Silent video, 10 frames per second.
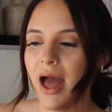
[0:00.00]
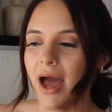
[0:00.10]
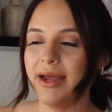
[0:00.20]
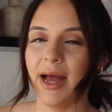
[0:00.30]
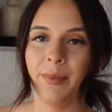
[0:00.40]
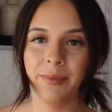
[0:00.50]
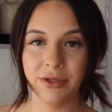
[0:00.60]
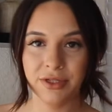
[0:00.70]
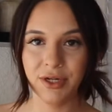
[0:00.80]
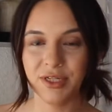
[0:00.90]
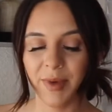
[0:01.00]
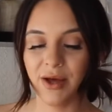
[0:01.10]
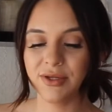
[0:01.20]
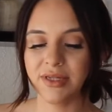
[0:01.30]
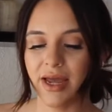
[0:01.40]
I am a military
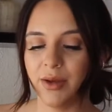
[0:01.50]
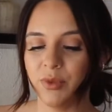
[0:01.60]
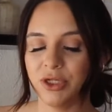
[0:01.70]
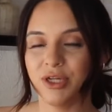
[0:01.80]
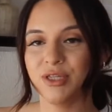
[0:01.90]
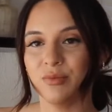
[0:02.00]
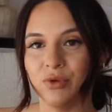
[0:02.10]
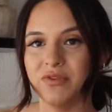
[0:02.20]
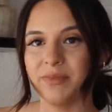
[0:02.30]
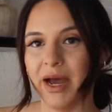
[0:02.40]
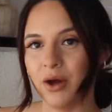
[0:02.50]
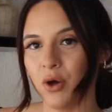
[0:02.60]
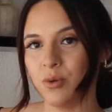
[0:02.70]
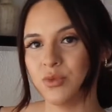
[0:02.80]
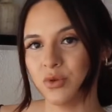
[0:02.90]
spouse and we just moved back
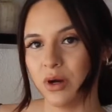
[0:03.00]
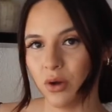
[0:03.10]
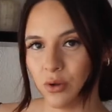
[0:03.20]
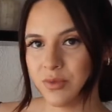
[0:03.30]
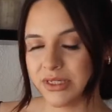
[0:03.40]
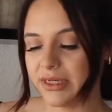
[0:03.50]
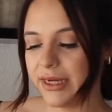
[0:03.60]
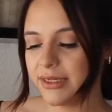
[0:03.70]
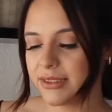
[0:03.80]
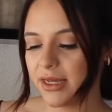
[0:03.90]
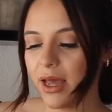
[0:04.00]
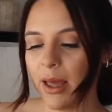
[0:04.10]
home to our home state.